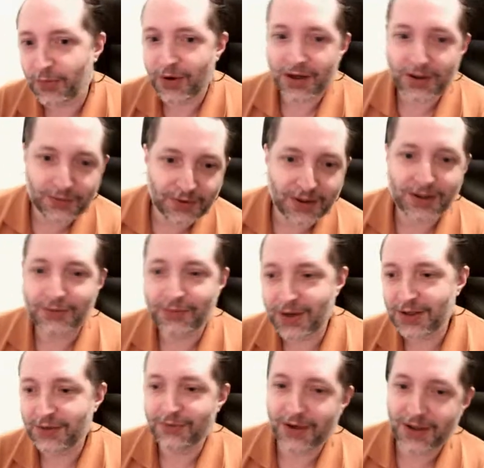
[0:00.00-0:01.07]
and then
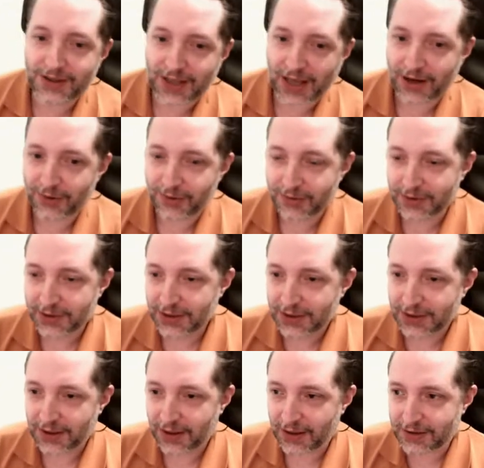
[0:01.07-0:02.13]
you arrive pack
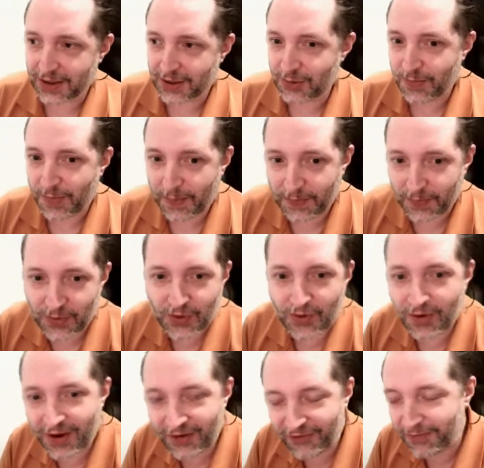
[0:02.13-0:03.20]
3 and you don't have enough
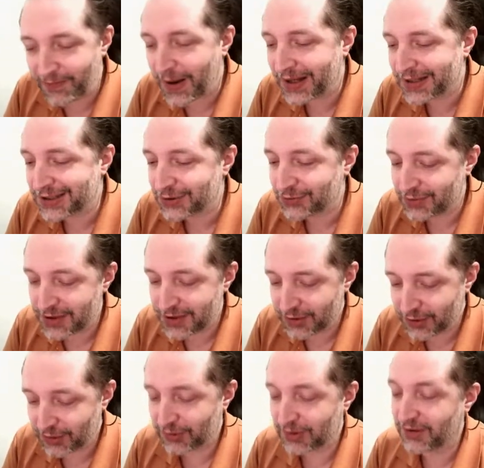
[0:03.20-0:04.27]
blue, and then you are like,
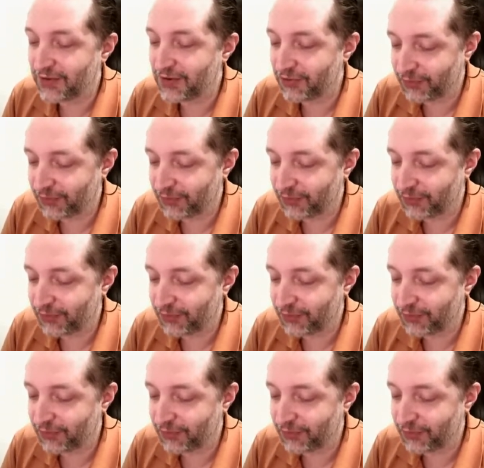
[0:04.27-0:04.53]
eh.